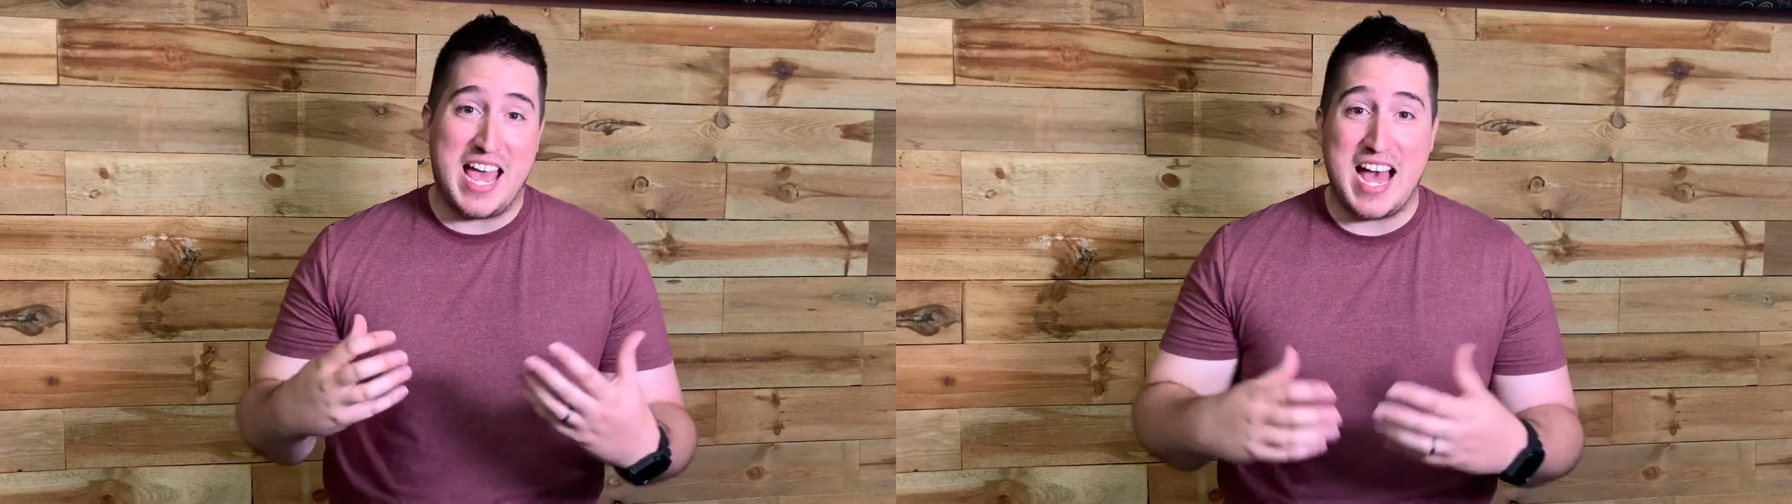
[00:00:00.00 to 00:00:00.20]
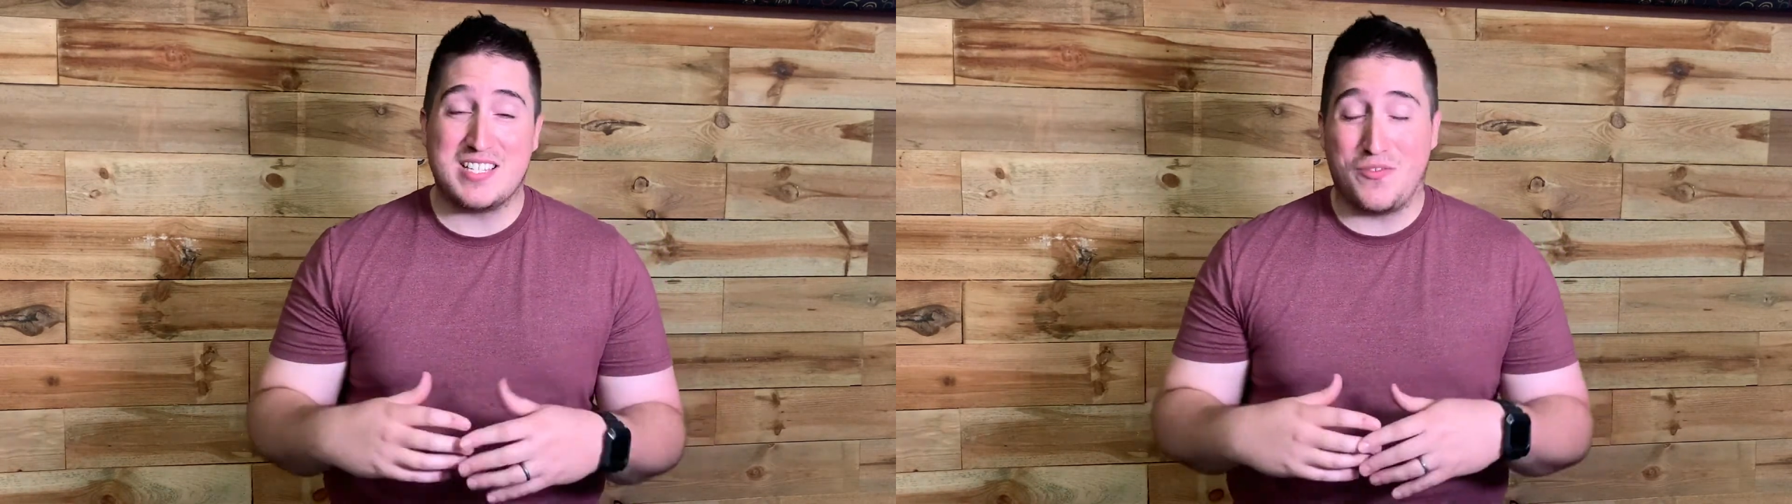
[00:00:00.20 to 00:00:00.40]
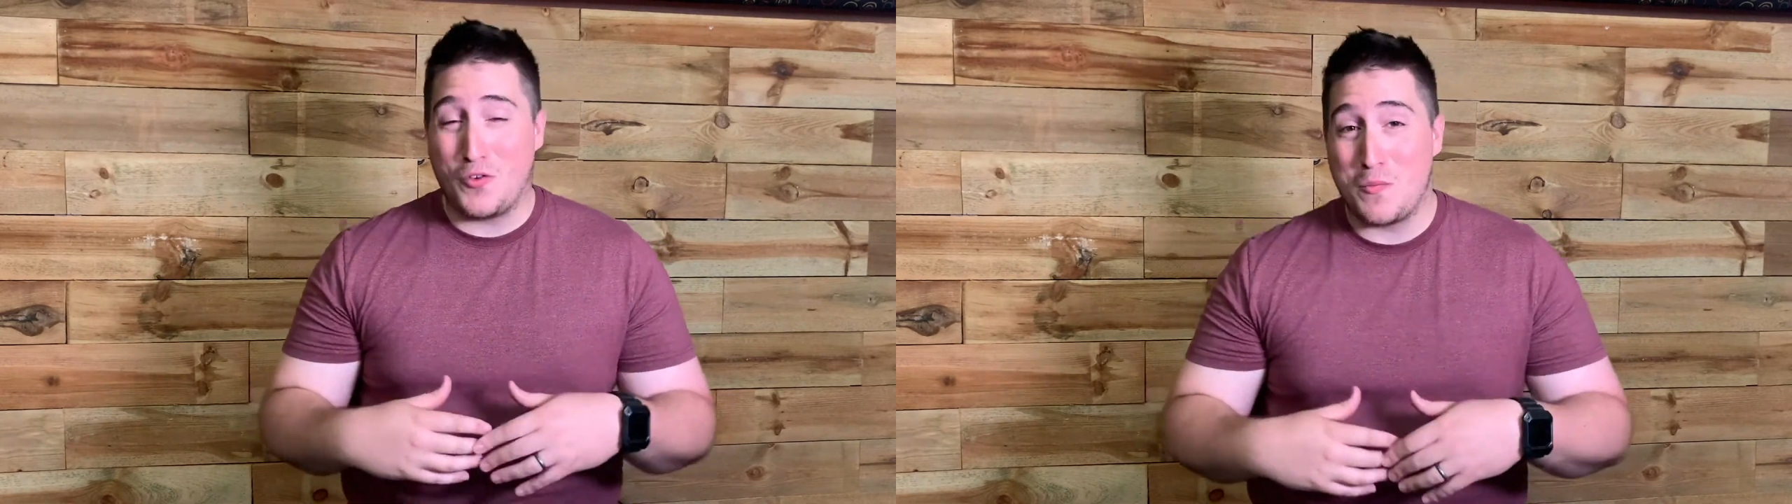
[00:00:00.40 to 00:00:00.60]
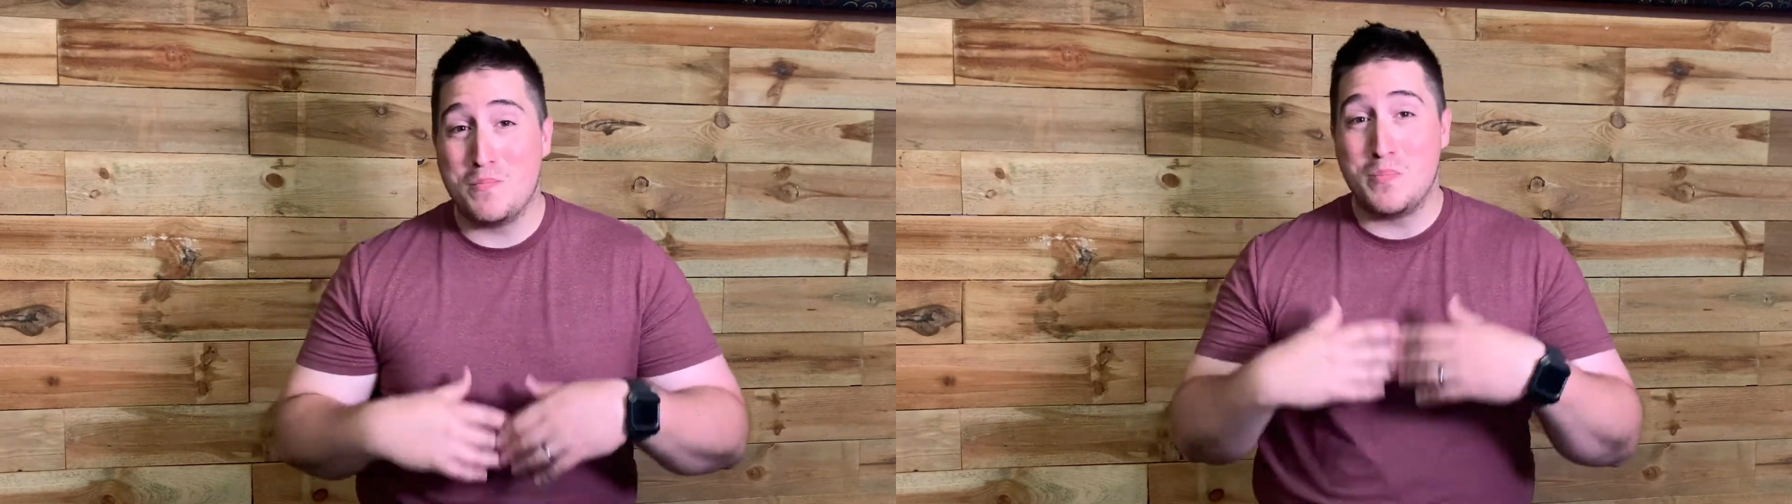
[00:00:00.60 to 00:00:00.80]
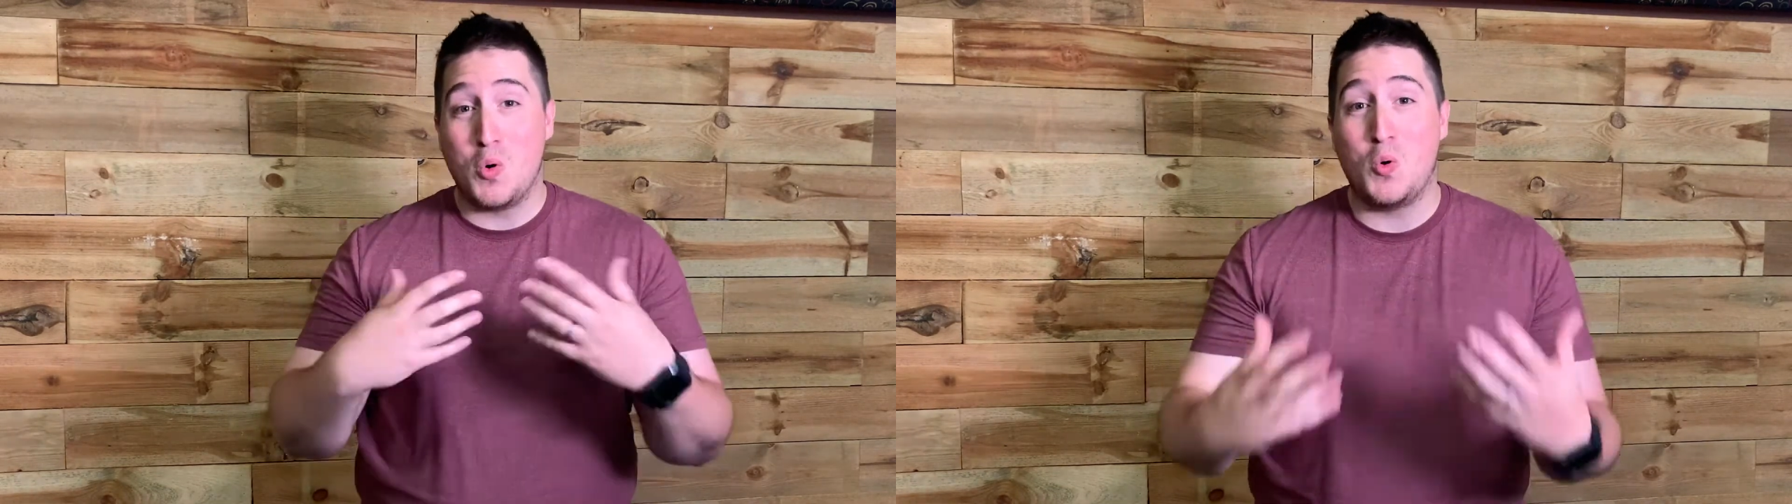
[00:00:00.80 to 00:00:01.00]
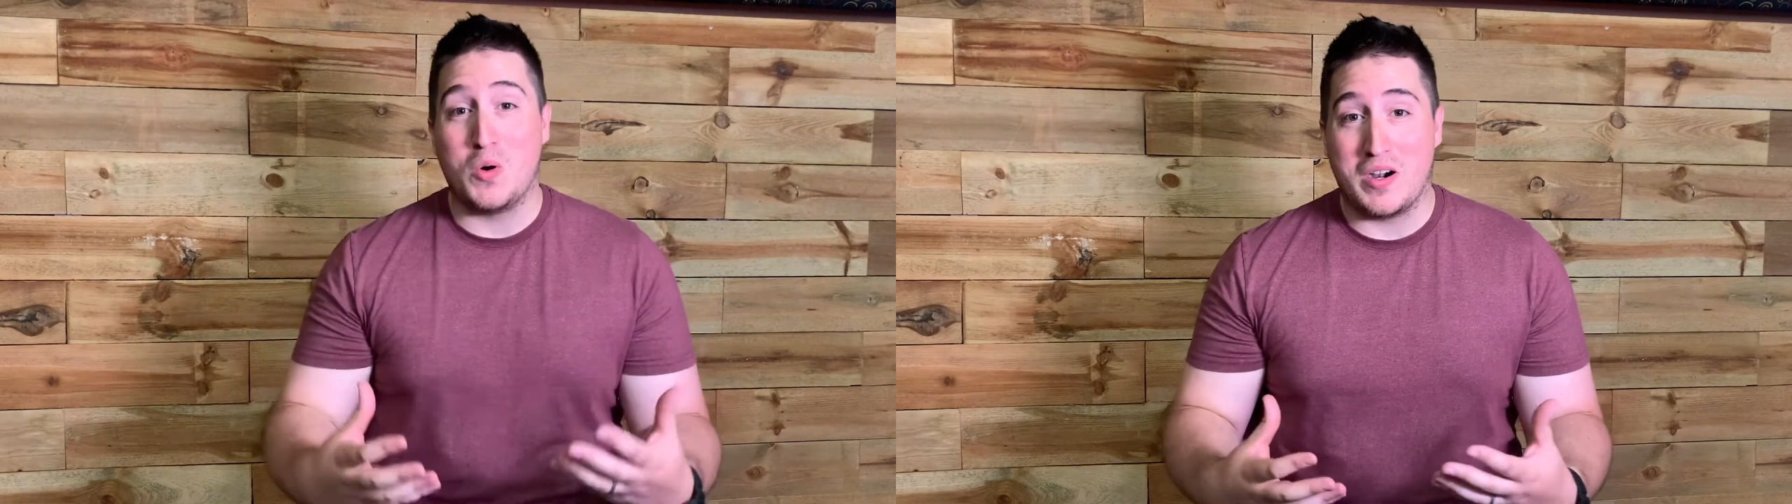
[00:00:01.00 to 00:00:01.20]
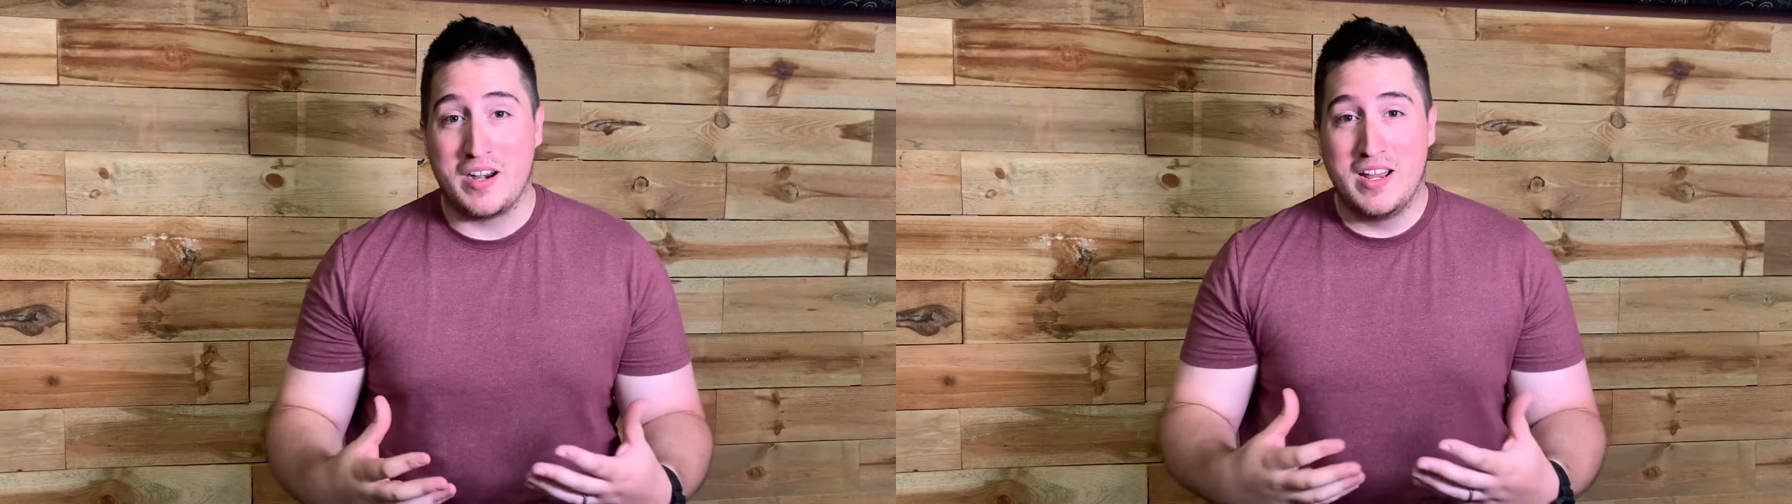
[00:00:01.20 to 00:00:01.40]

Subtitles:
asks for more,